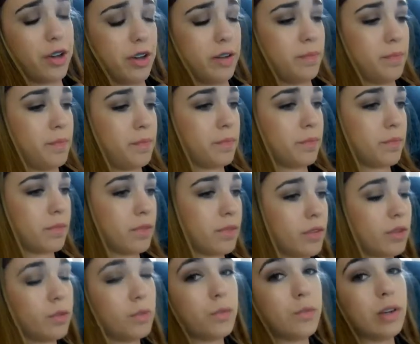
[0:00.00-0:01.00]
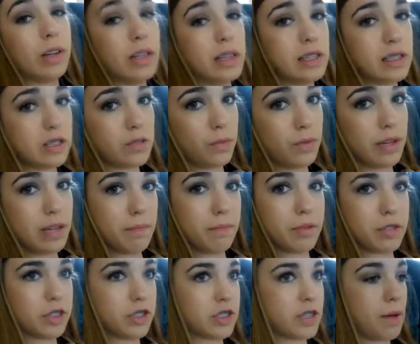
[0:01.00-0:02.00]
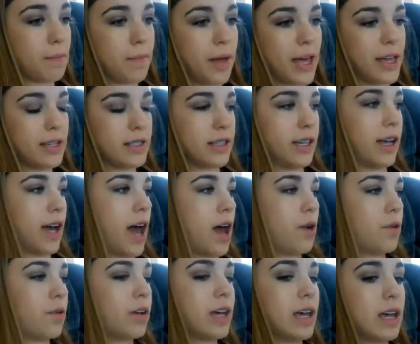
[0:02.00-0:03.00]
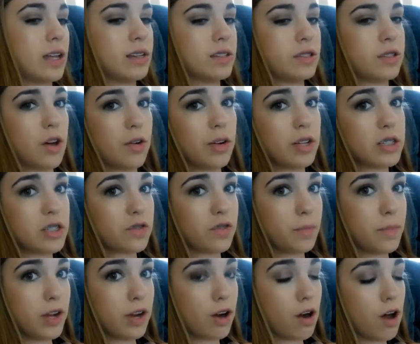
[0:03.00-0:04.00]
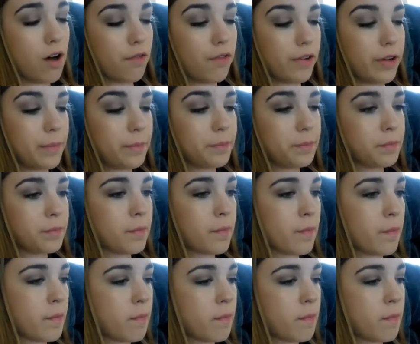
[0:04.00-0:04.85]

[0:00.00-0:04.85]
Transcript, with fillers: Good. Really sweet, but just amazing. I don't get donuts from here often.